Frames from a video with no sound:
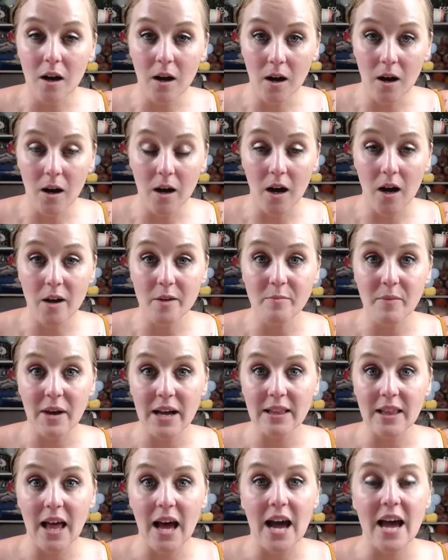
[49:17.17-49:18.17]
on, on my
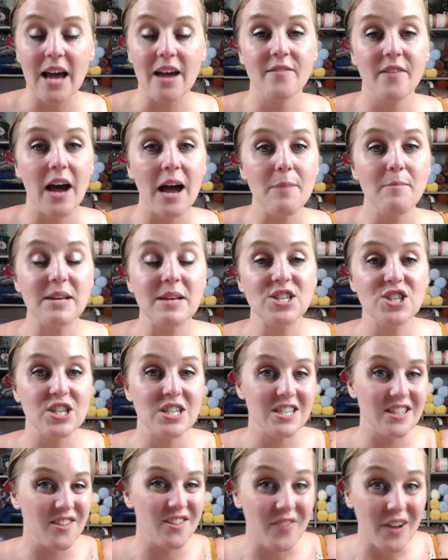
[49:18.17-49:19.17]
live, I
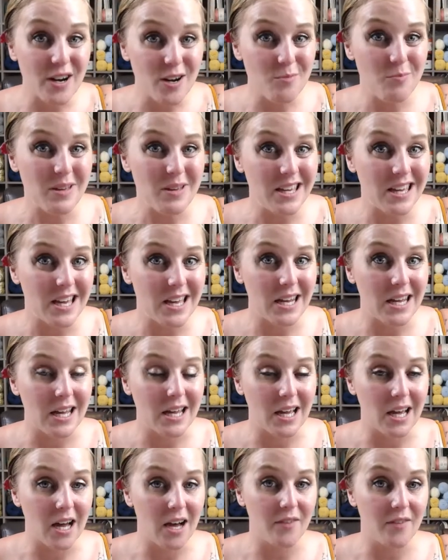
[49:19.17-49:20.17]
mentioned in the very
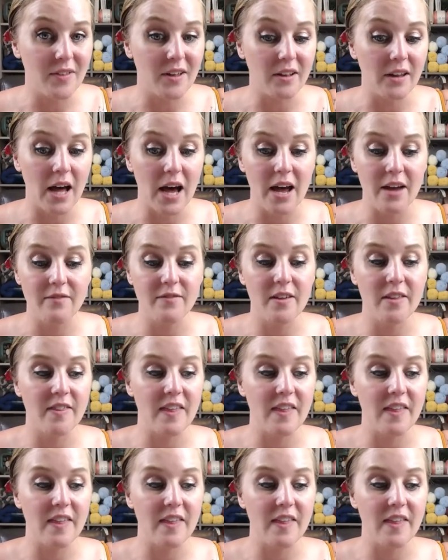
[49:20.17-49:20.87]
beginning of the live